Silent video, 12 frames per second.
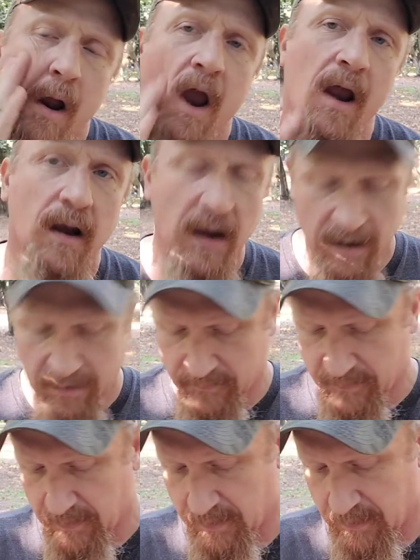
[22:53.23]
And I have
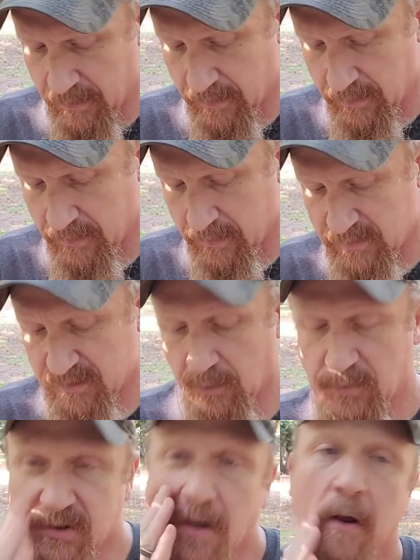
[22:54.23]

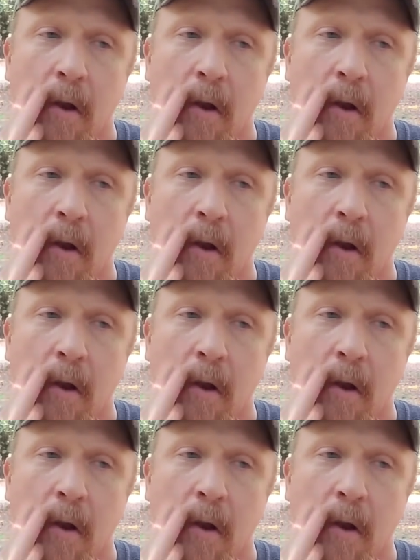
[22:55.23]
soaps